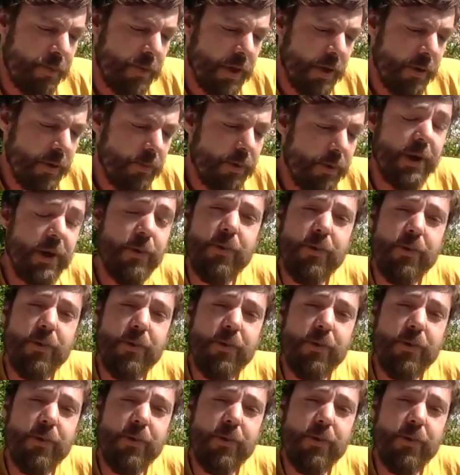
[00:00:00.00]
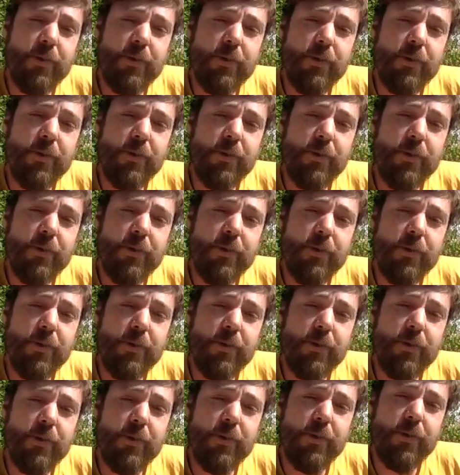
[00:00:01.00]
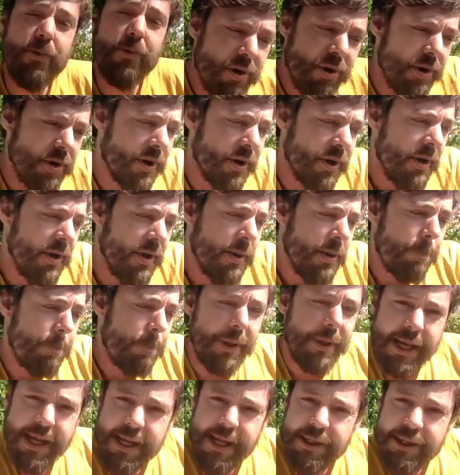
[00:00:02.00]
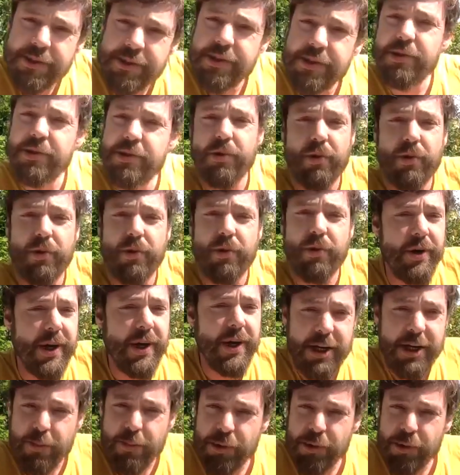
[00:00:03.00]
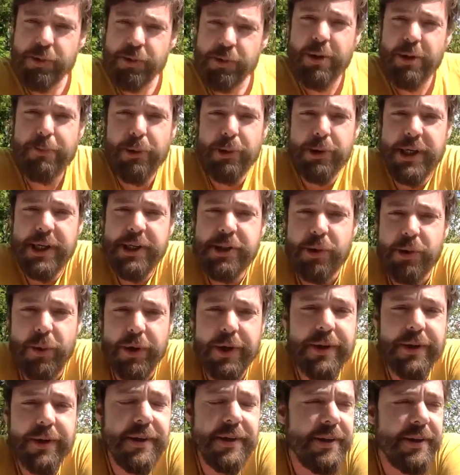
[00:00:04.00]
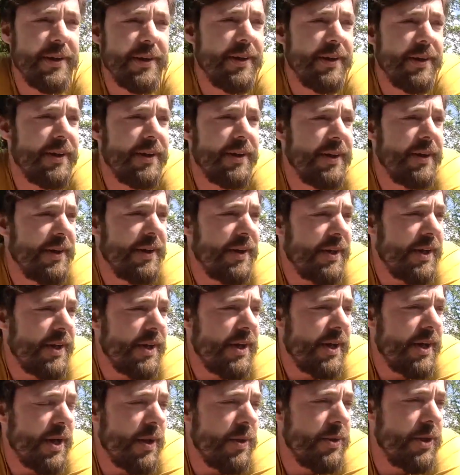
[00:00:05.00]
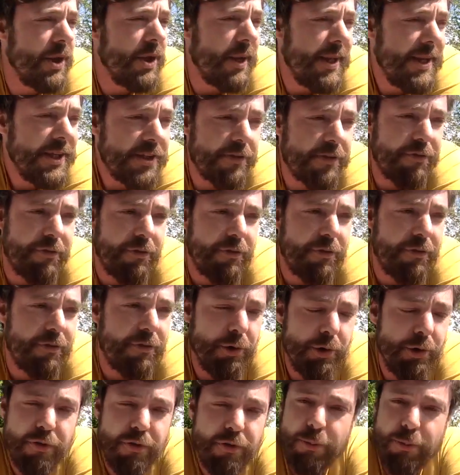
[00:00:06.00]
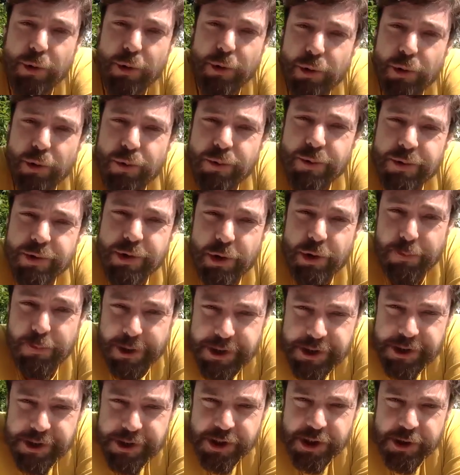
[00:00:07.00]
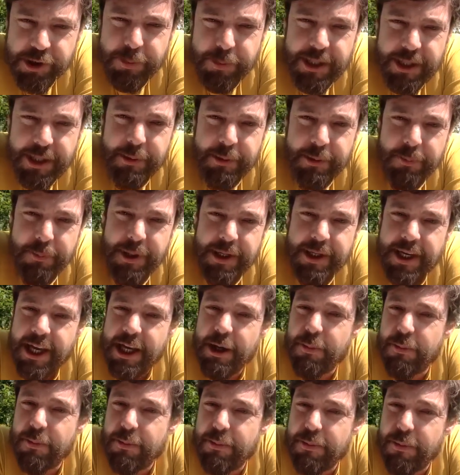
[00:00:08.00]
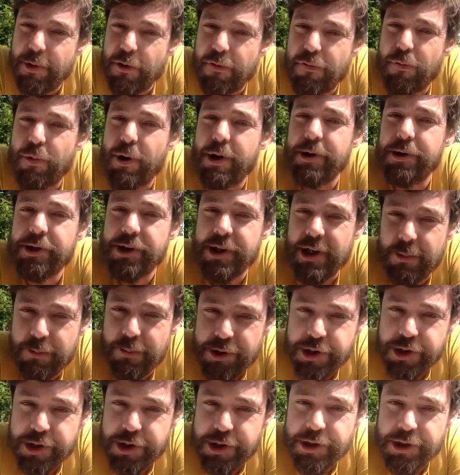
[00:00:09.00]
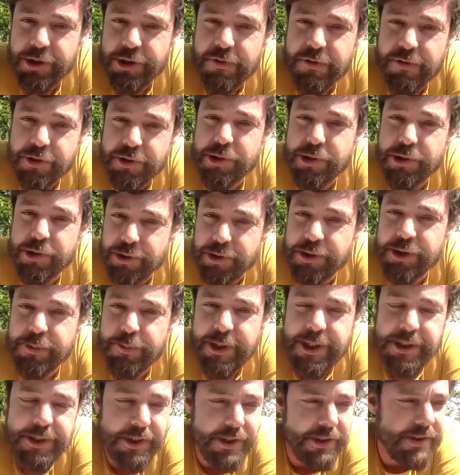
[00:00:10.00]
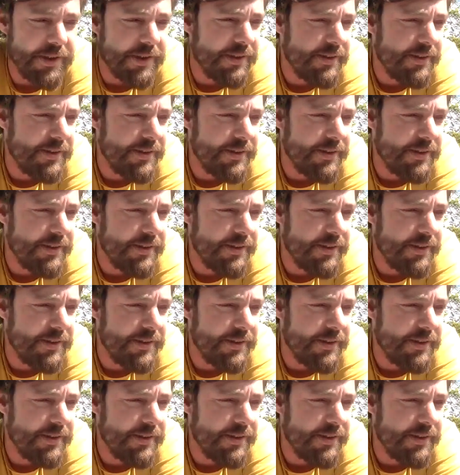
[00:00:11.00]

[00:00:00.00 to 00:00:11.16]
we realized that the more plants or animals we put into it, the less vulnerable your business plan became of one assumption of a certain species.